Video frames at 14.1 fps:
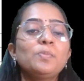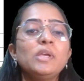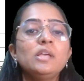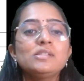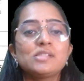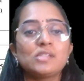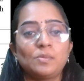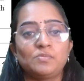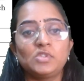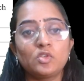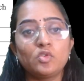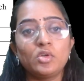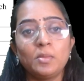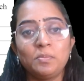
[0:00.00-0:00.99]
be
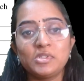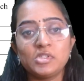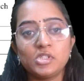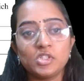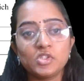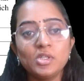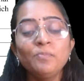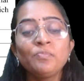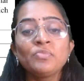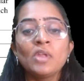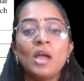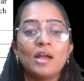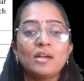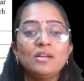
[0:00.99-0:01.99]
subject to depreciation
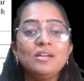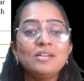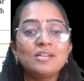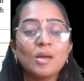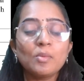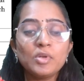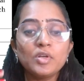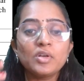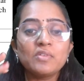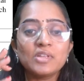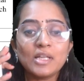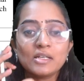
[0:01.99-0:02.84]
under WDV.